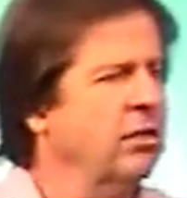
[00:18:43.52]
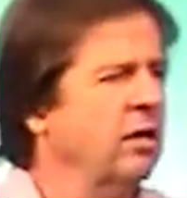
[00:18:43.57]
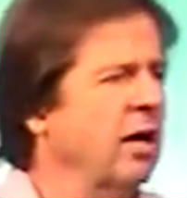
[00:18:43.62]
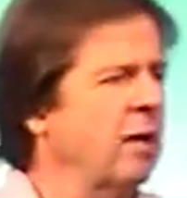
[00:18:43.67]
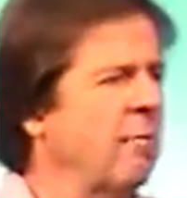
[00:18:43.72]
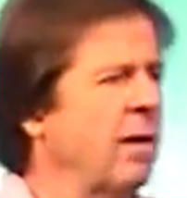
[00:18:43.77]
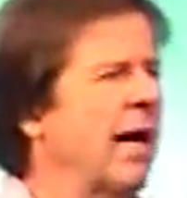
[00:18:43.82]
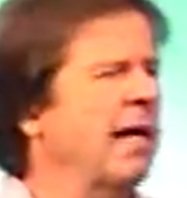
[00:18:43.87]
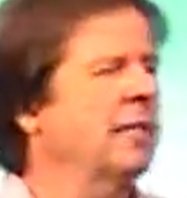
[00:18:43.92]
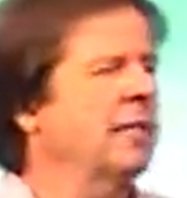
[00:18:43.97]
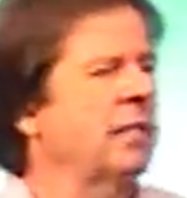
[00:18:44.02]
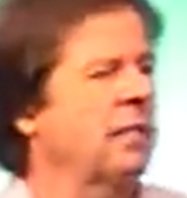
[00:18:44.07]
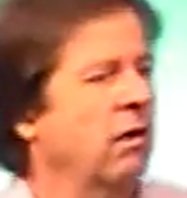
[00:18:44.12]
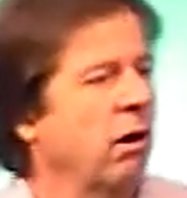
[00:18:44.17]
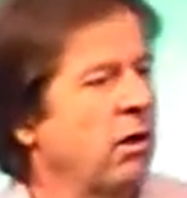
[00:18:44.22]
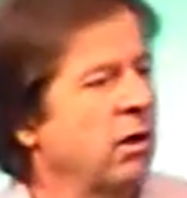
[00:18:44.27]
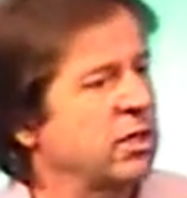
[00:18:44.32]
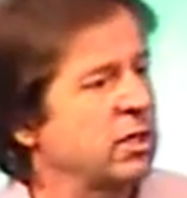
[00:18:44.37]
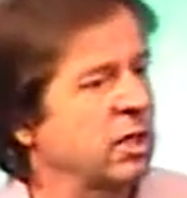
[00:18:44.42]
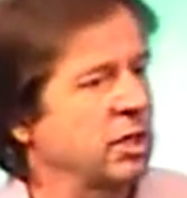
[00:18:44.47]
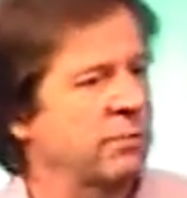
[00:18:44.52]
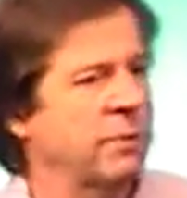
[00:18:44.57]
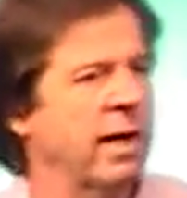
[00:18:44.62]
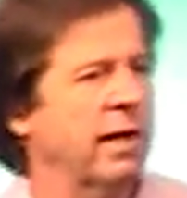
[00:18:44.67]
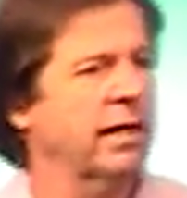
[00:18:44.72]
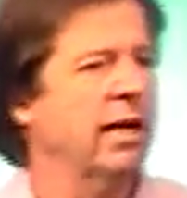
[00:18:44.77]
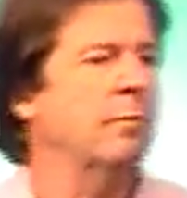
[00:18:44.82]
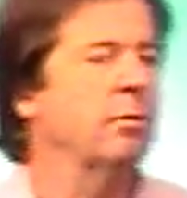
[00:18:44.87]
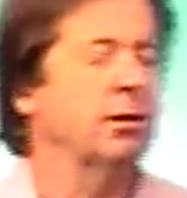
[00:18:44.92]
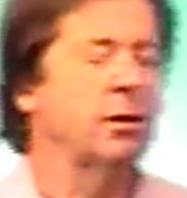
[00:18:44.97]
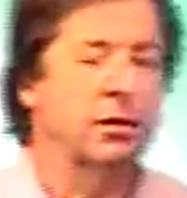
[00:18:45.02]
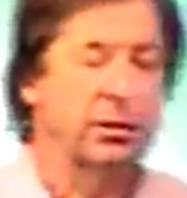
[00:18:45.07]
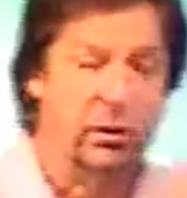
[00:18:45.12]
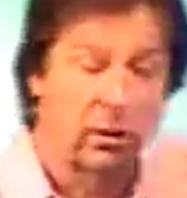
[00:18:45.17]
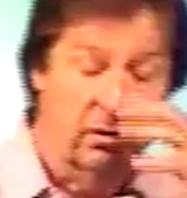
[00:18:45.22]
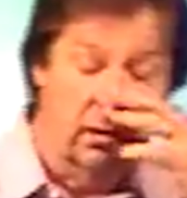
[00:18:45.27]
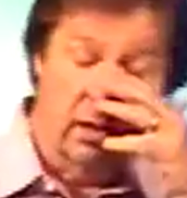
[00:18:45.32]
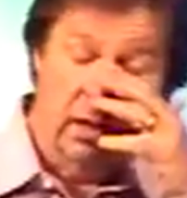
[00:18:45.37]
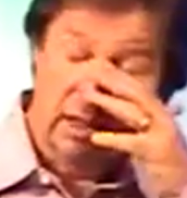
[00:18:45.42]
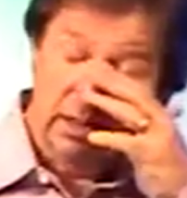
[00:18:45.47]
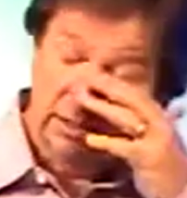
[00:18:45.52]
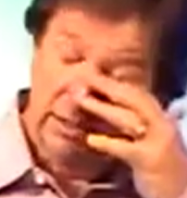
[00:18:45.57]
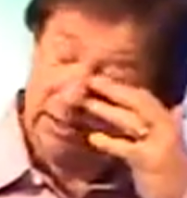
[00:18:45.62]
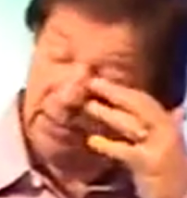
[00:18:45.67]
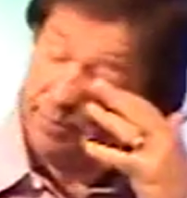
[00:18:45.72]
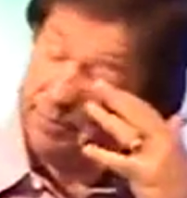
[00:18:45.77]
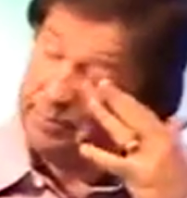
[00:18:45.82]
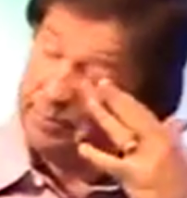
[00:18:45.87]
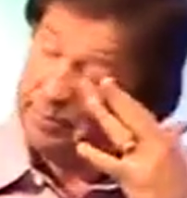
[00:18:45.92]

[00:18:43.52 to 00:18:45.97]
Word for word: and our mindset, it always gets back to how much this is going to cost.